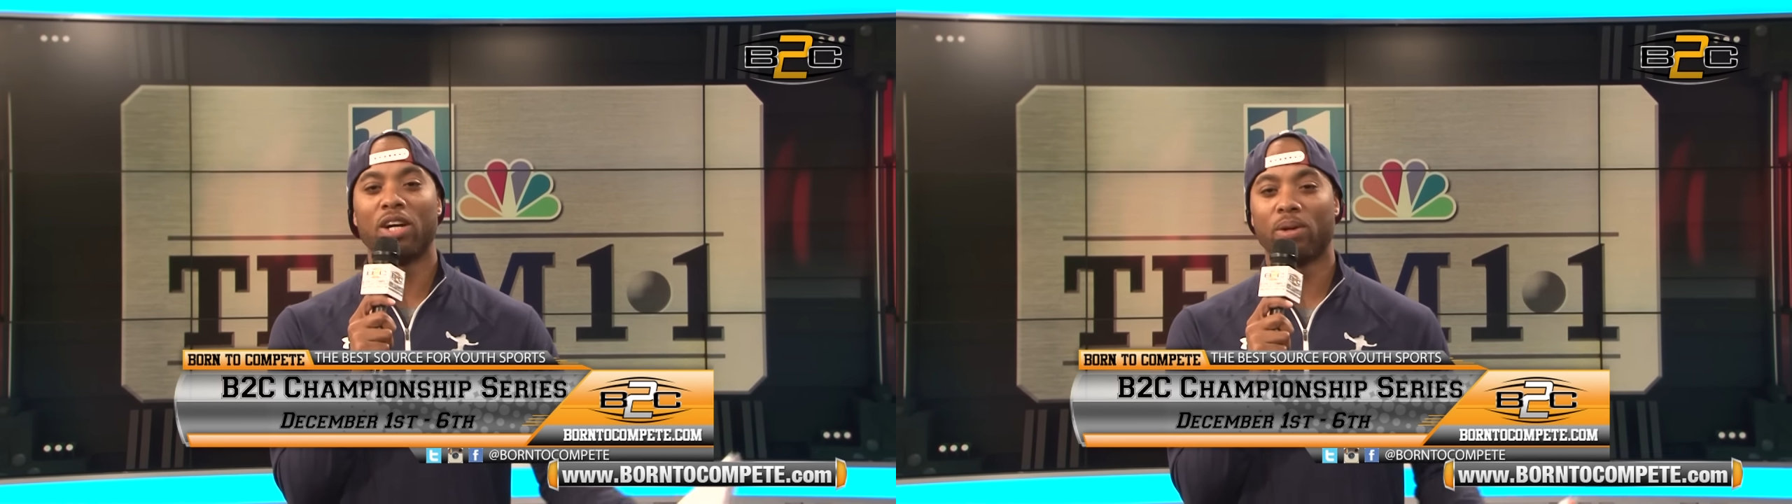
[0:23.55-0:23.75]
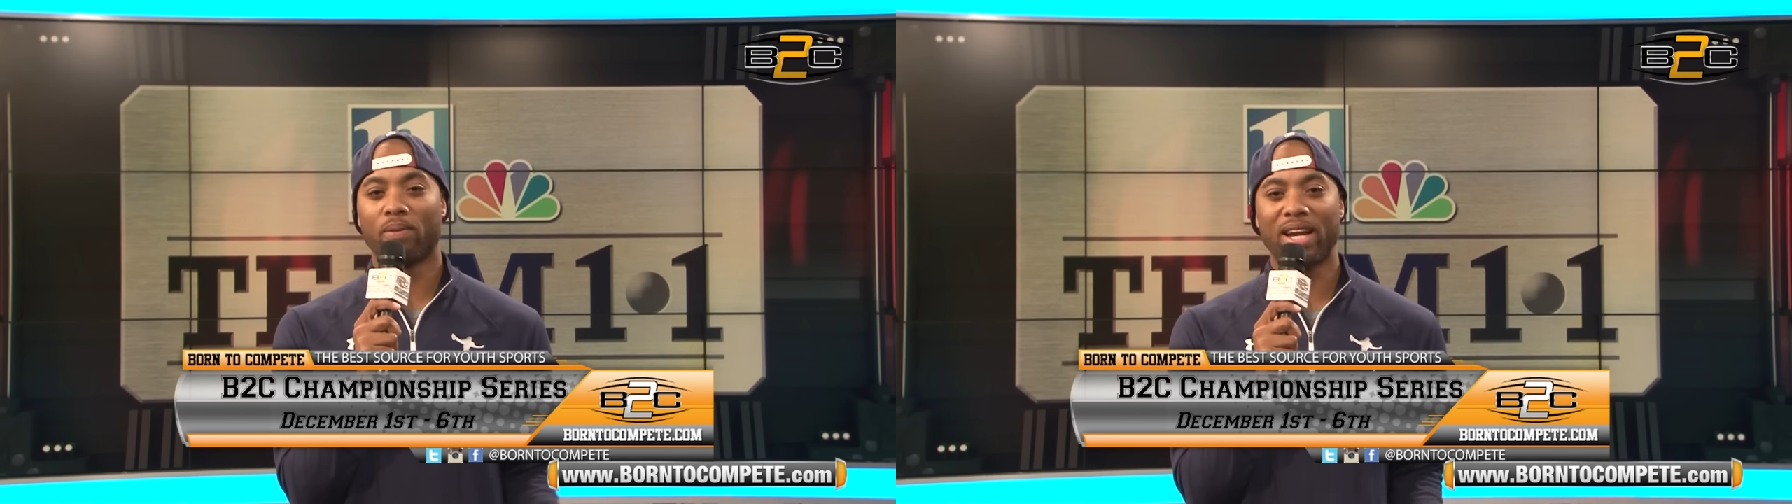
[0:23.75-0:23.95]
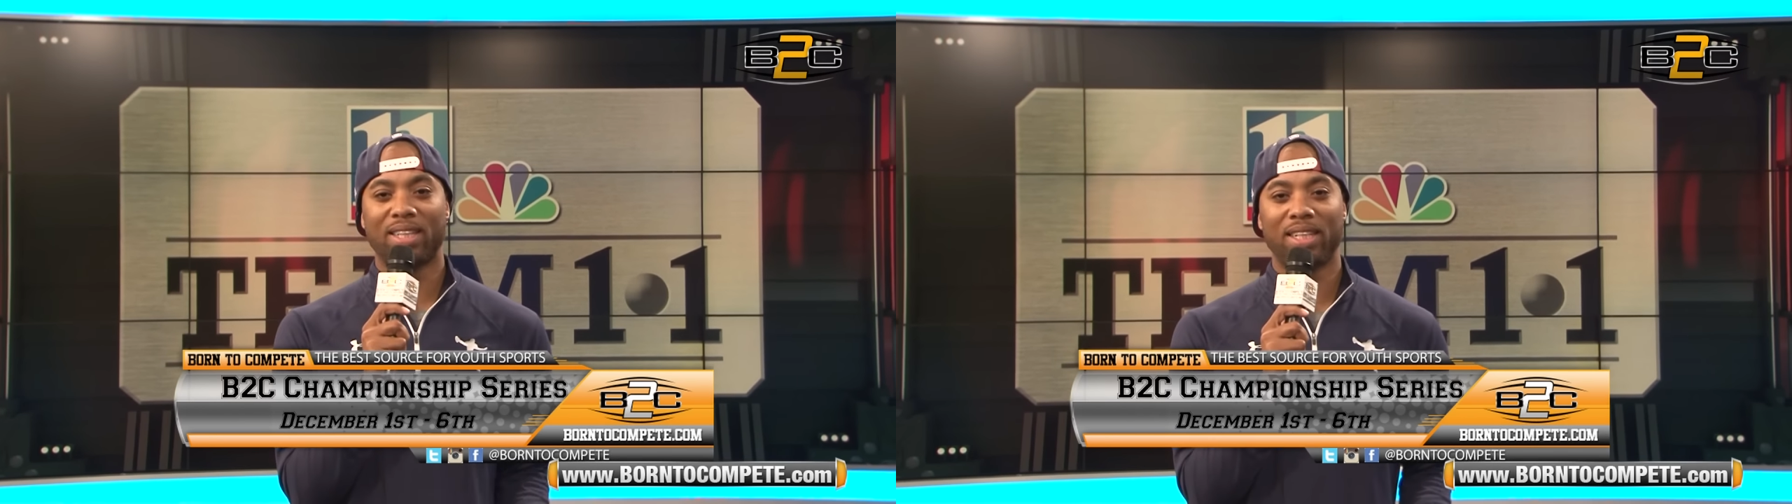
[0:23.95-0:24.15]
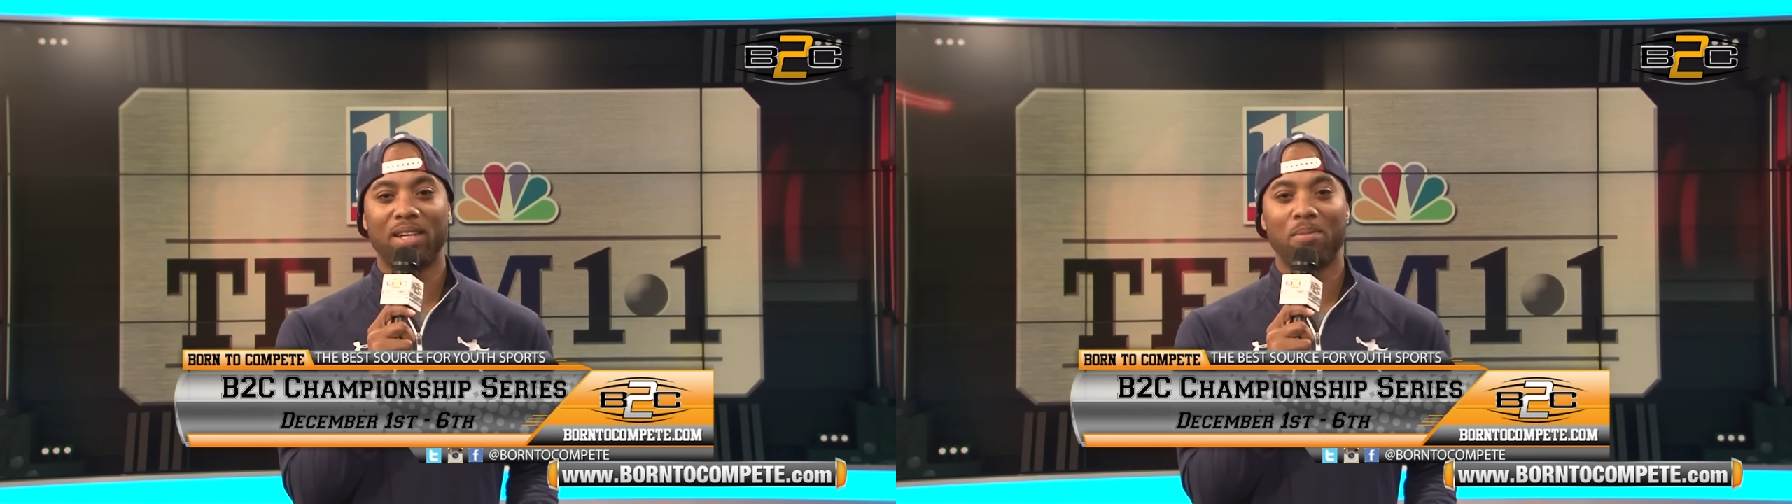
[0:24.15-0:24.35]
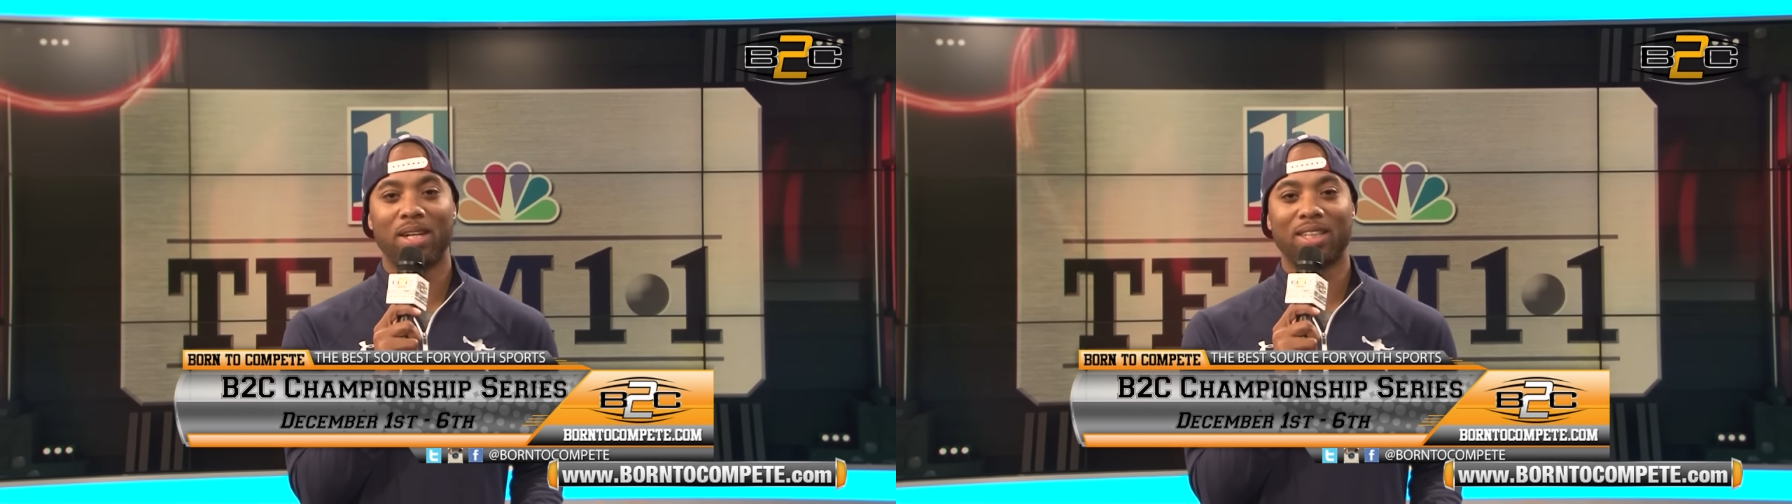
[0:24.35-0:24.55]
underrated
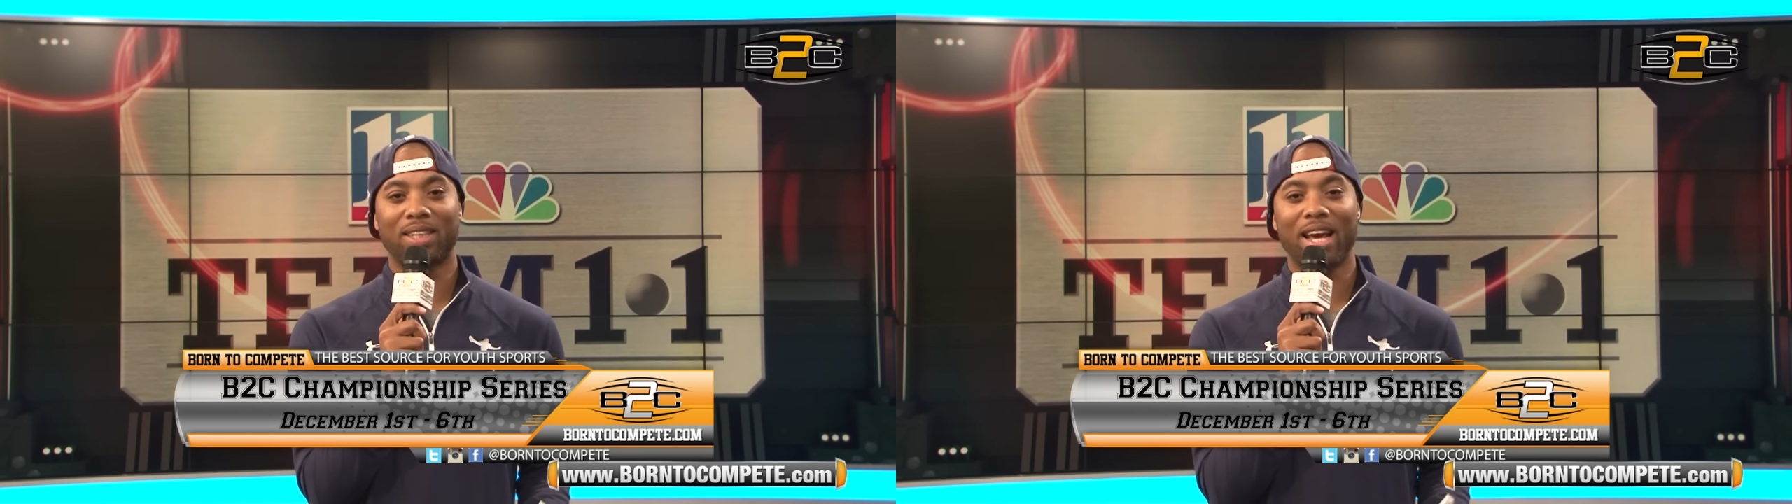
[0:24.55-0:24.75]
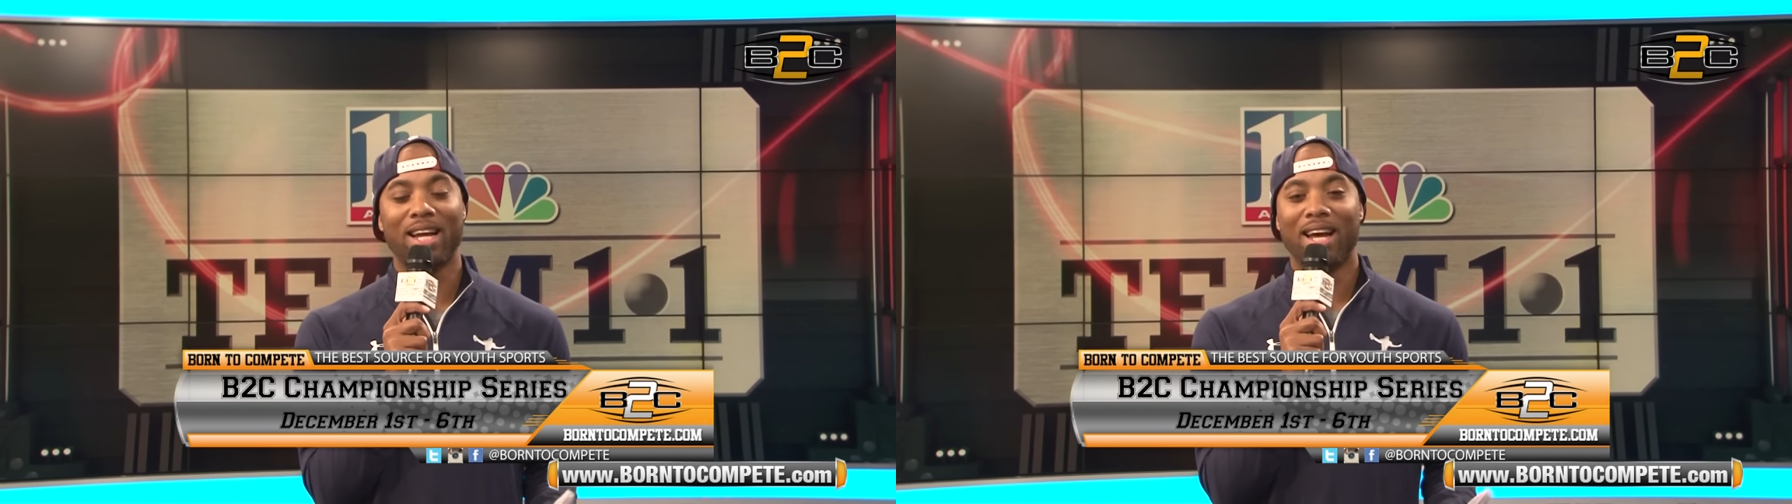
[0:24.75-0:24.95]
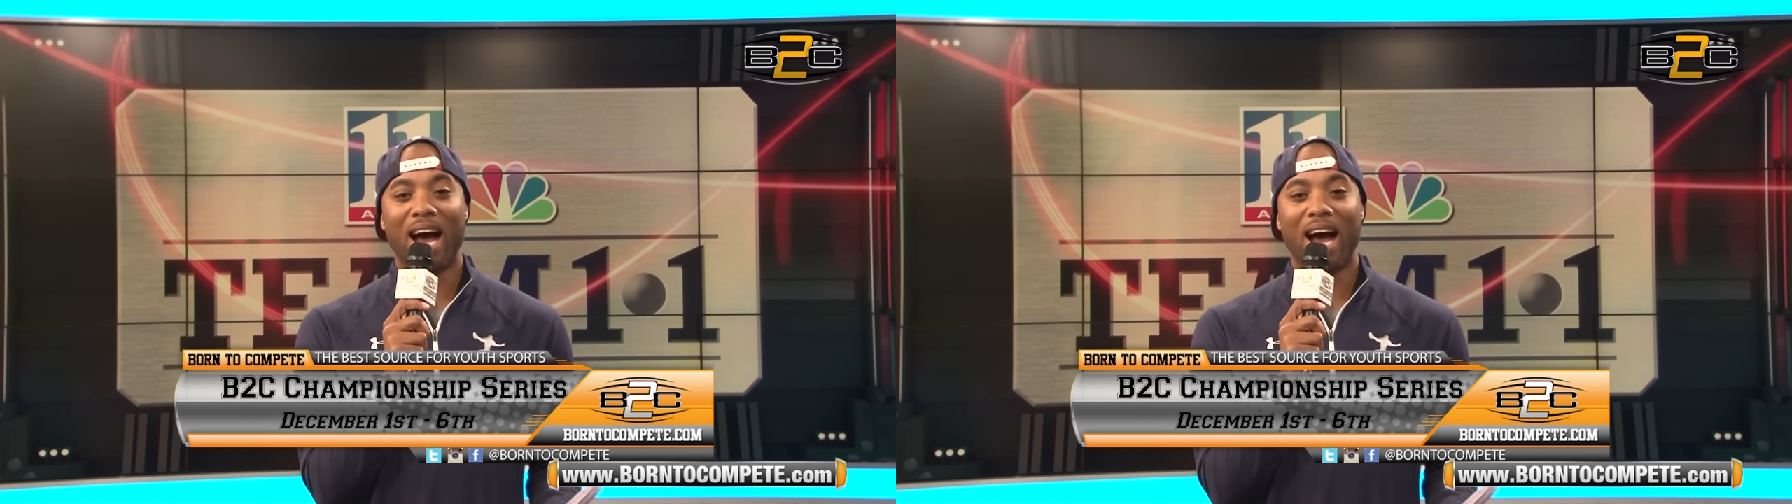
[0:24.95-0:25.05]
team in the state.